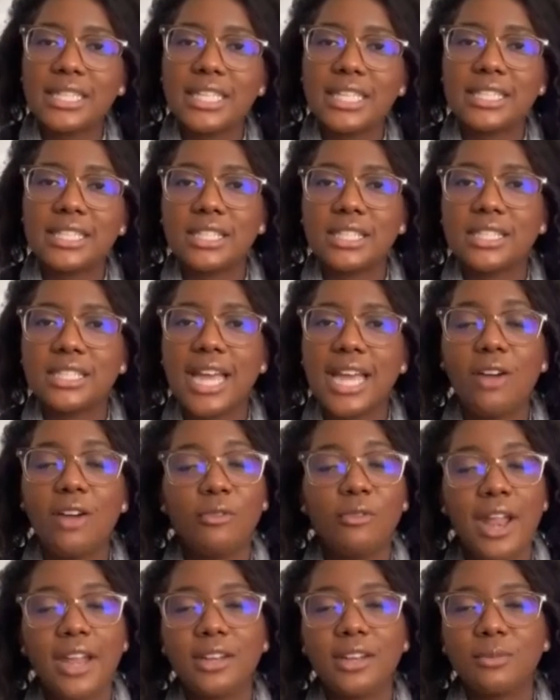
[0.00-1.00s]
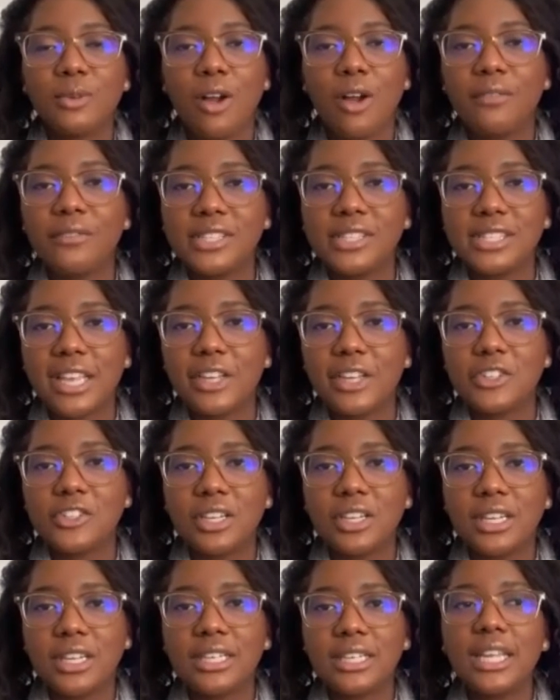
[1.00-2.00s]
Let's just have random
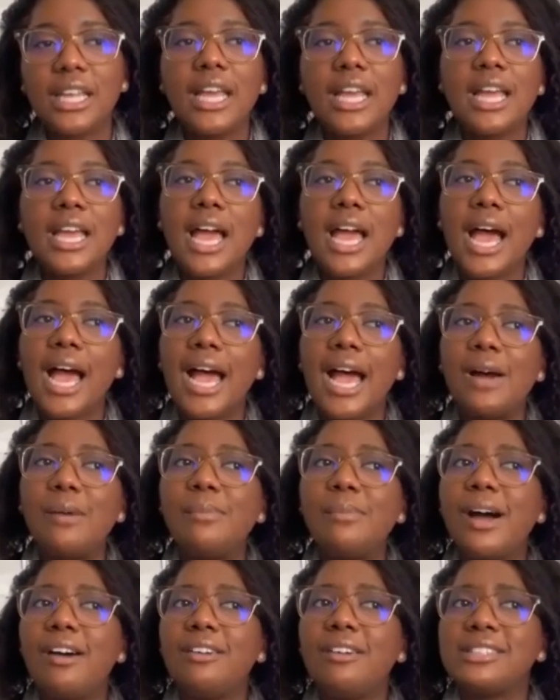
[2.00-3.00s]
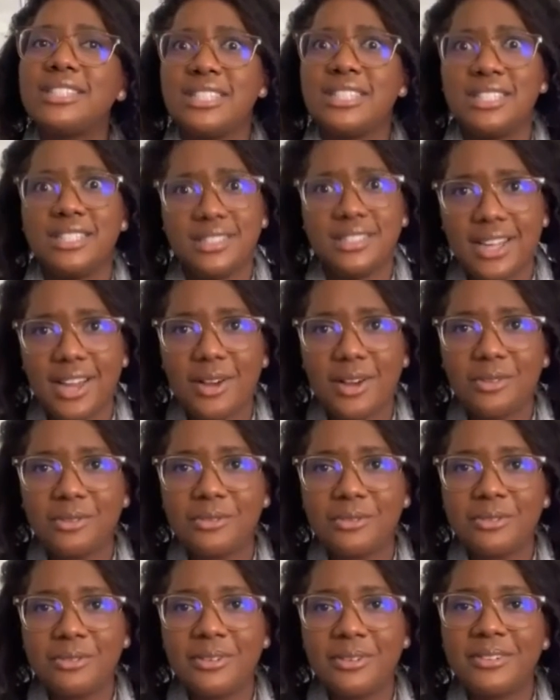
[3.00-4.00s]
conversation about stuff,
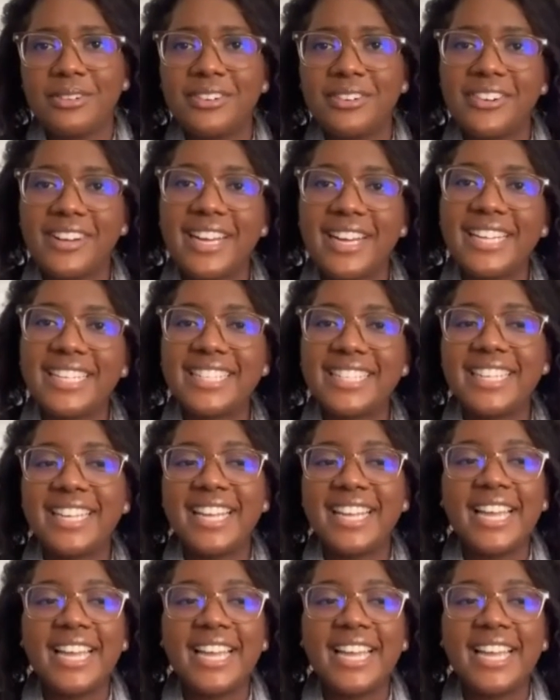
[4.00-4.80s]
right?